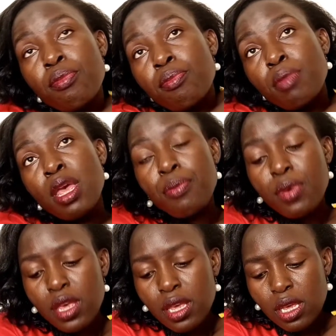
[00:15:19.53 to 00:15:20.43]

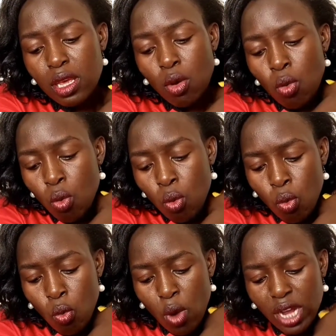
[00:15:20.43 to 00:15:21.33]
maybe
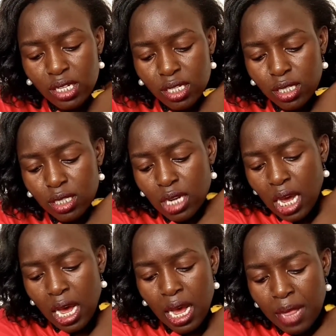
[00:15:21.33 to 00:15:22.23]
what
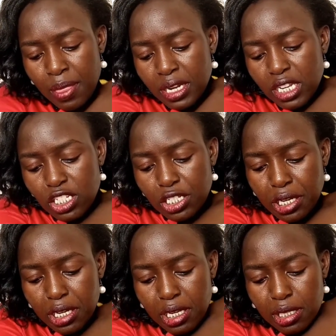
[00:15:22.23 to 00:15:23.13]
the
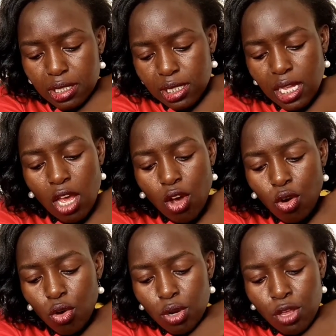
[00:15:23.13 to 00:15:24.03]
niches,
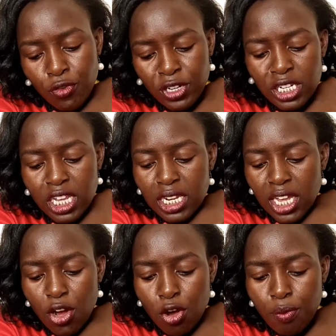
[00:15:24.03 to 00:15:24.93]
or if you need any
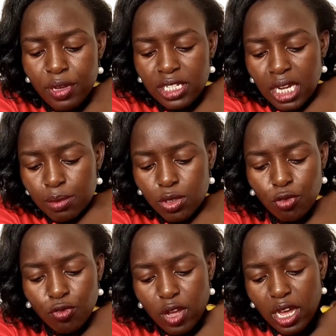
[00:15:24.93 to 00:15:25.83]
help in terms
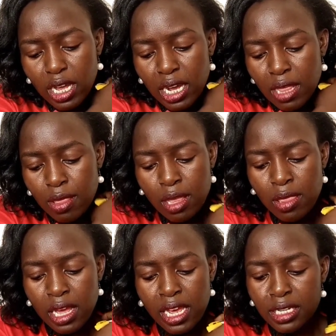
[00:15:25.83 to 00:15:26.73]
of
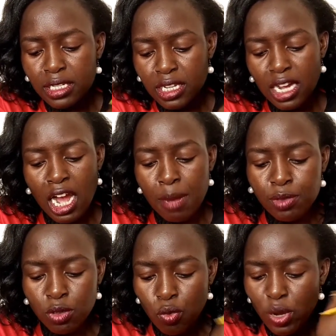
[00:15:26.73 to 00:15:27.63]
the editing apps
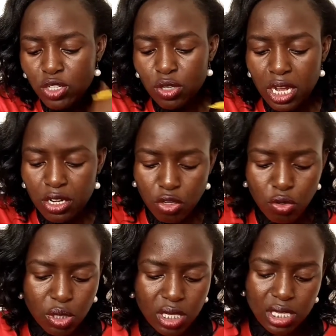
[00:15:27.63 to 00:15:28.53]
and what you can
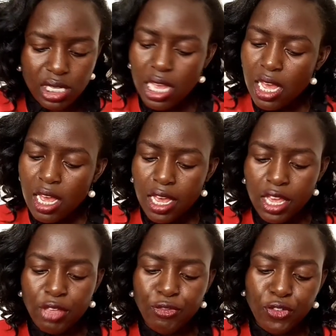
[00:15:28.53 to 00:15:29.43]
use,
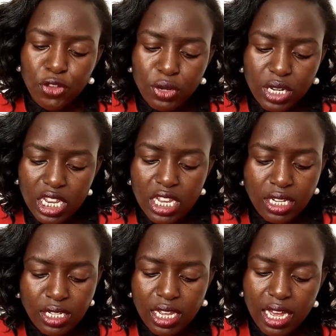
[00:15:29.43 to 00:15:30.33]
if you need
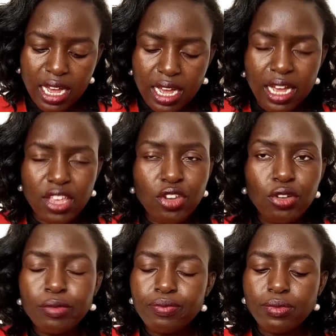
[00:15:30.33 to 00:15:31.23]
you
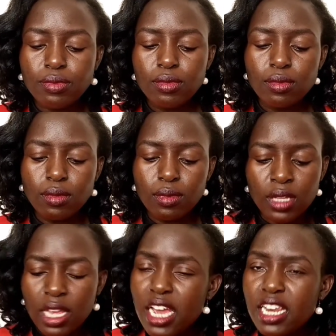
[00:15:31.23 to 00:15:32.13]
know,
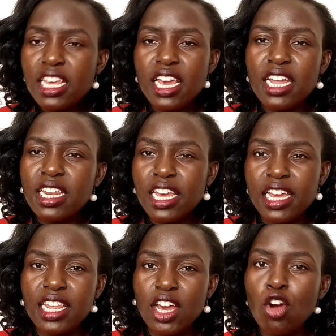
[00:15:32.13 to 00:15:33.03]
any
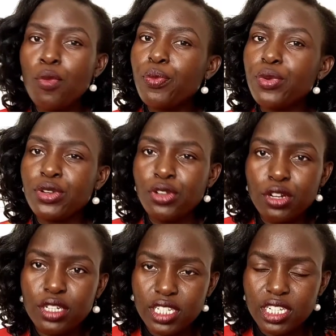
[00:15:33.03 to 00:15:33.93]
help,
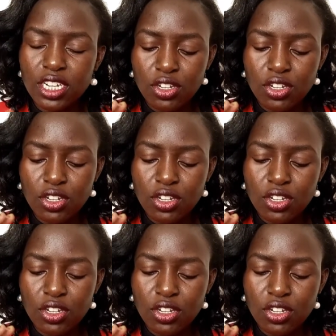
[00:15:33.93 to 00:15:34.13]
don't